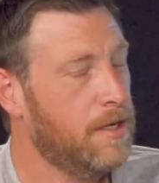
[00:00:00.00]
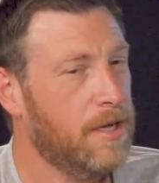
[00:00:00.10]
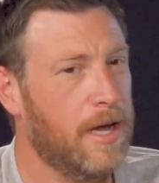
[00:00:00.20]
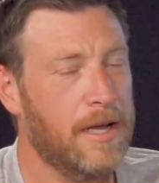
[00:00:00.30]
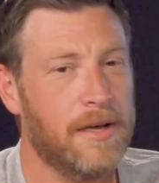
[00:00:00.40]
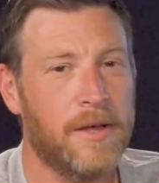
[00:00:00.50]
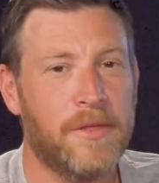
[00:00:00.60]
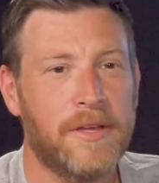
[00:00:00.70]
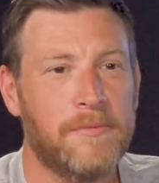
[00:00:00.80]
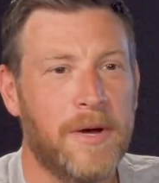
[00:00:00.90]
I
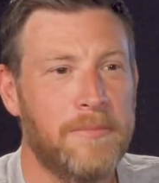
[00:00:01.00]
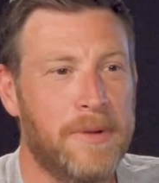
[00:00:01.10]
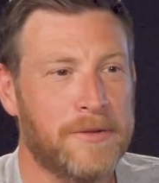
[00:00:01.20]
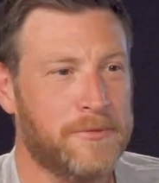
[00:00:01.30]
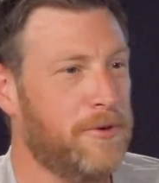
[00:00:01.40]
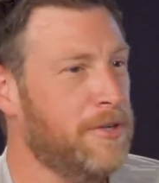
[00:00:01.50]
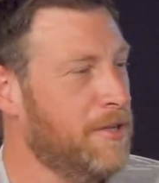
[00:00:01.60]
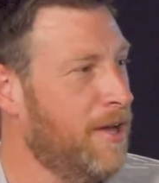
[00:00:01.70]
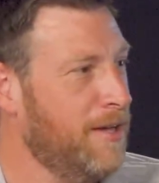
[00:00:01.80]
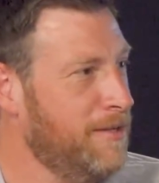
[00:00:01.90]
think of my best friend a
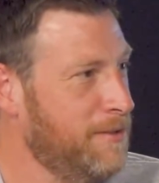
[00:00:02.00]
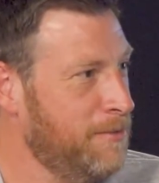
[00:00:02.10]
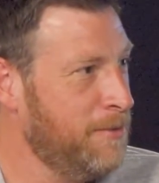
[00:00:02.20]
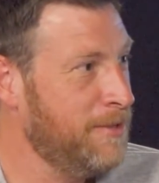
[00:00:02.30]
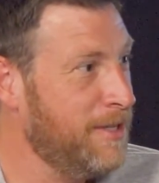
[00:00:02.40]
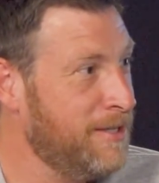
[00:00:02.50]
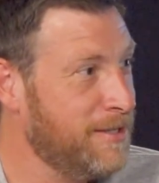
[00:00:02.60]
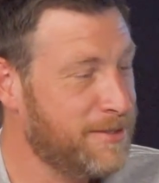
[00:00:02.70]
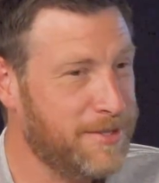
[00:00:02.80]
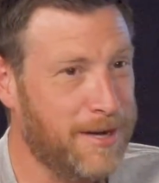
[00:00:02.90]
lot in
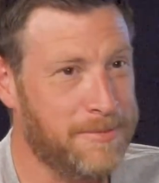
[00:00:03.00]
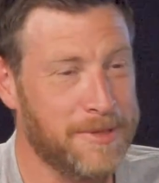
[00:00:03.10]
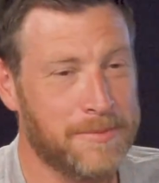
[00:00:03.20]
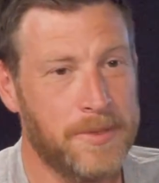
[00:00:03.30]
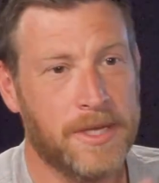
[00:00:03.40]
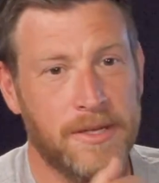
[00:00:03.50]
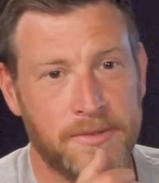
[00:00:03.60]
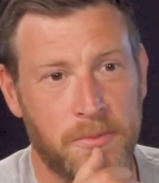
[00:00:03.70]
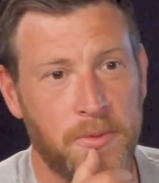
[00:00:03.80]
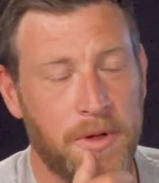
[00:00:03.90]
this topic,
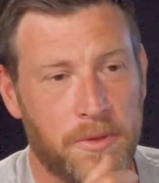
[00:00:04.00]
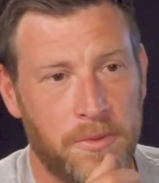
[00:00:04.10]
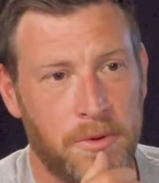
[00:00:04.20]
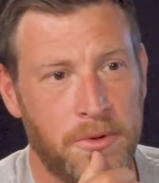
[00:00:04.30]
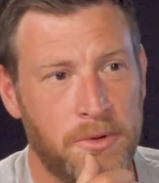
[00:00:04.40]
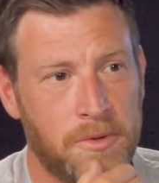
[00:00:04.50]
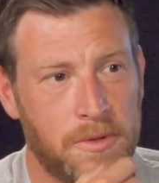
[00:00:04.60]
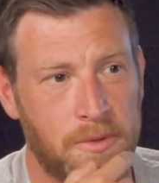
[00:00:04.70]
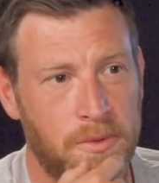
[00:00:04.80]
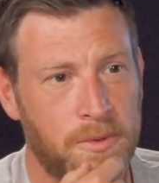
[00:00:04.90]
because we went through
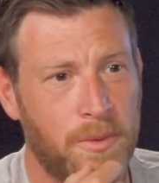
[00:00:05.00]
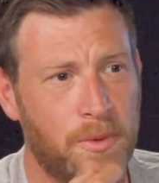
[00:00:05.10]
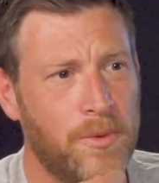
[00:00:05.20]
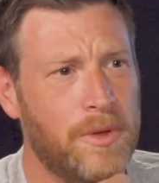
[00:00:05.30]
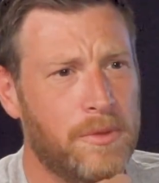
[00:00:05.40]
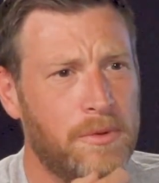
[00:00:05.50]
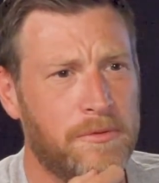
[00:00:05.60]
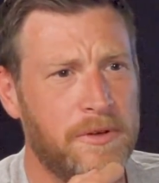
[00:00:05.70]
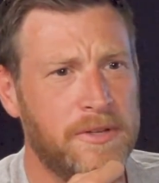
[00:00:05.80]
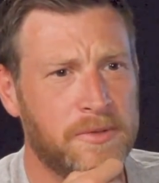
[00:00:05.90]
a
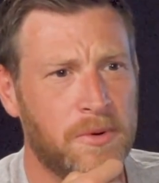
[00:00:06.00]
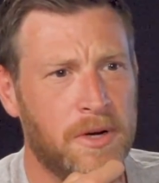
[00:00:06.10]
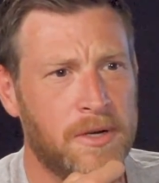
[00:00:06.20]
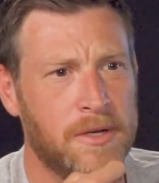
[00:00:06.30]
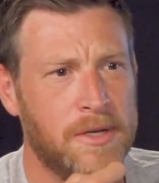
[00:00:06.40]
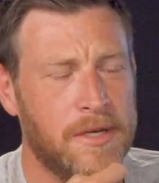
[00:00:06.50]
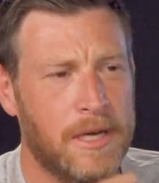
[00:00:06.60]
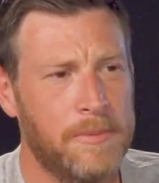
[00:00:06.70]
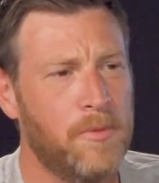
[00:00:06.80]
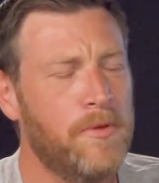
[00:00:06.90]
phase where,
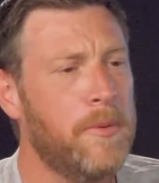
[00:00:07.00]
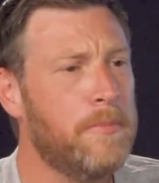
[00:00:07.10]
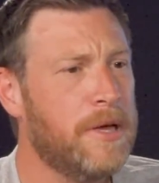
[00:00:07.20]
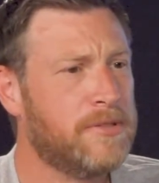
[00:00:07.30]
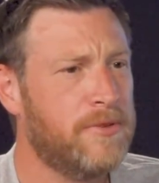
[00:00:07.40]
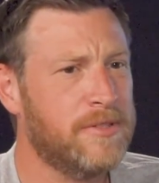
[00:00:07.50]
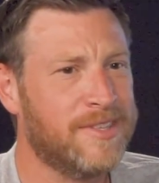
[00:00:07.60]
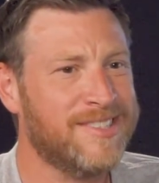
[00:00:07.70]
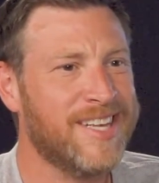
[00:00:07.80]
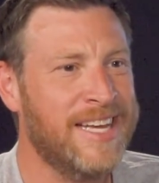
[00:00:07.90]
I mean, we've been best friends
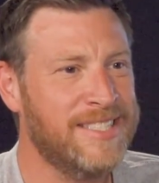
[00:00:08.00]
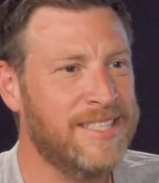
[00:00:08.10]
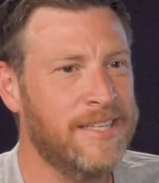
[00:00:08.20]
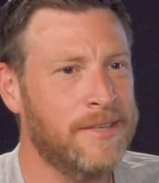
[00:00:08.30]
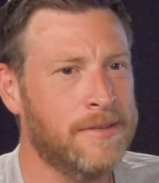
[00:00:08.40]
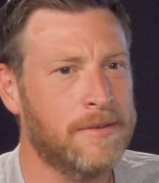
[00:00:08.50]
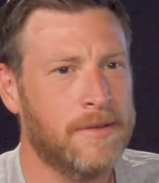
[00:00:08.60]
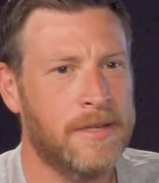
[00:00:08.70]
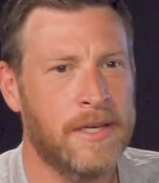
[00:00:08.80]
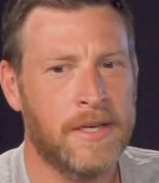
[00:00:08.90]
since 18,
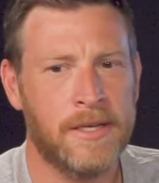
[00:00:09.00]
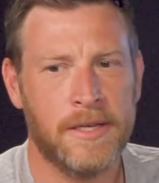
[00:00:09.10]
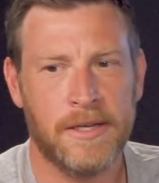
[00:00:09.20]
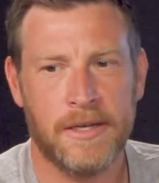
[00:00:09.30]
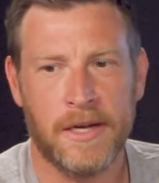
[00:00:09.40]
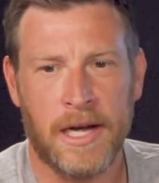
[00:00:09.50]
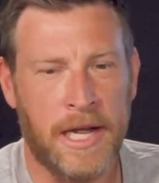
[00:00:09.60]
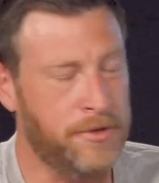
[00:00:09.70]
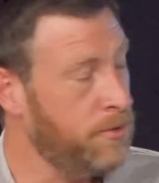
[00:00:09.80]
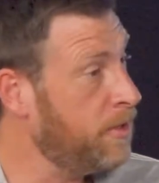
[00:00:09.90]
and
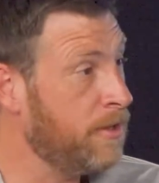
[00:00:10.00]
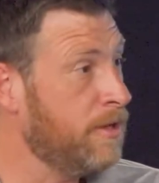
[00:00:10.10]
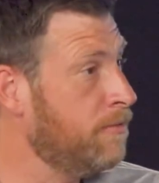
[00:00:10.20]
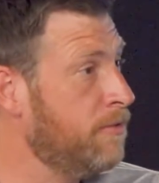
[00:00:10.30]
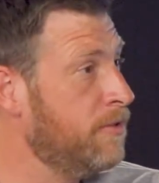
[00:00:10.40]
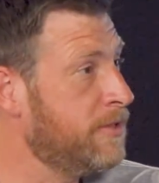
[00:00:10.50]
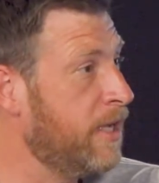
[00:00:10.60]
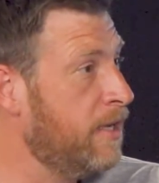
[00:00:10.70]
I'd do anything for this guy.